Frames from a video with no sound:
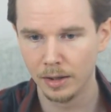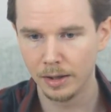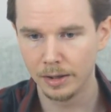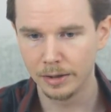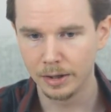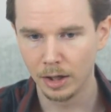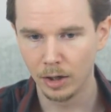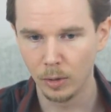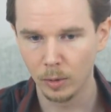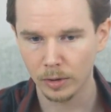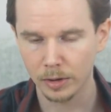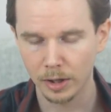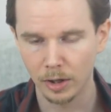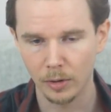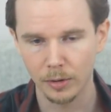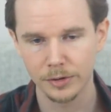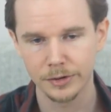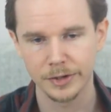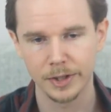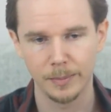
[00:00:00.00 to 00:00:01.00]
The whole
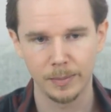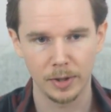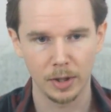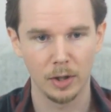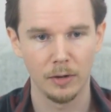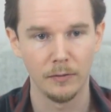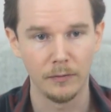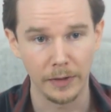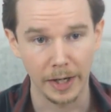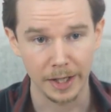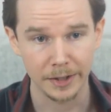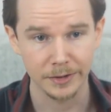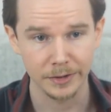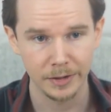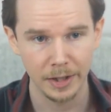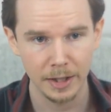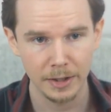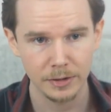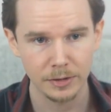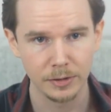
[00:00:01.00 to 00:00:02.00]
concept of
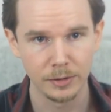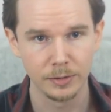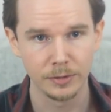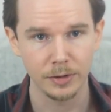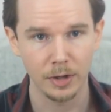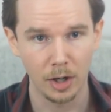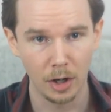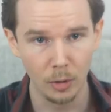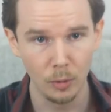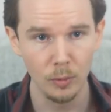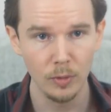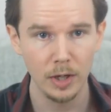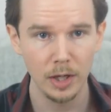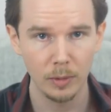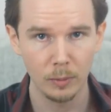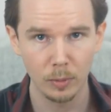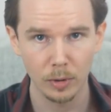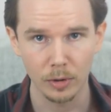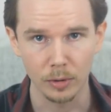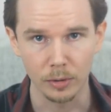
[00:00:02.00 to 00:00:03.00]
vaccinations
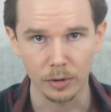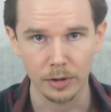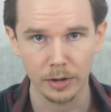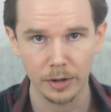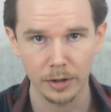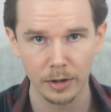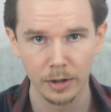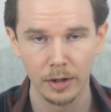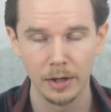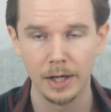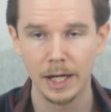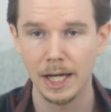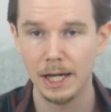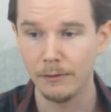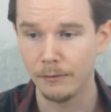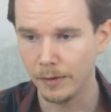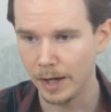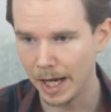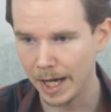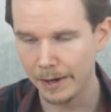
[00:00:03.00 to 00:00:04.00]
only work
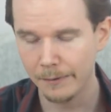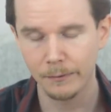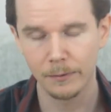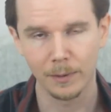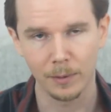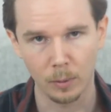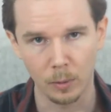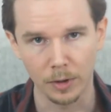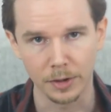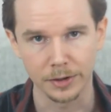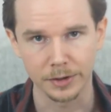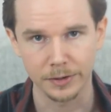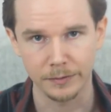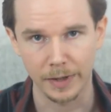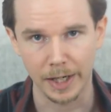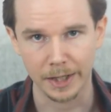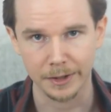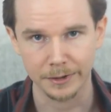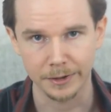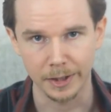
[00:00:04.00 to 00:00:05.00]
if everyone's
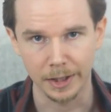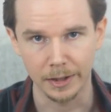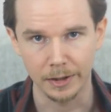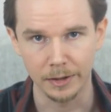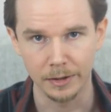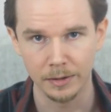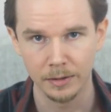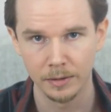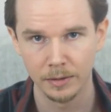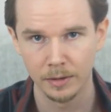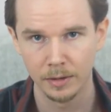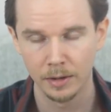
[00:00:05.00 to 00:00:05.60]
vaccinated.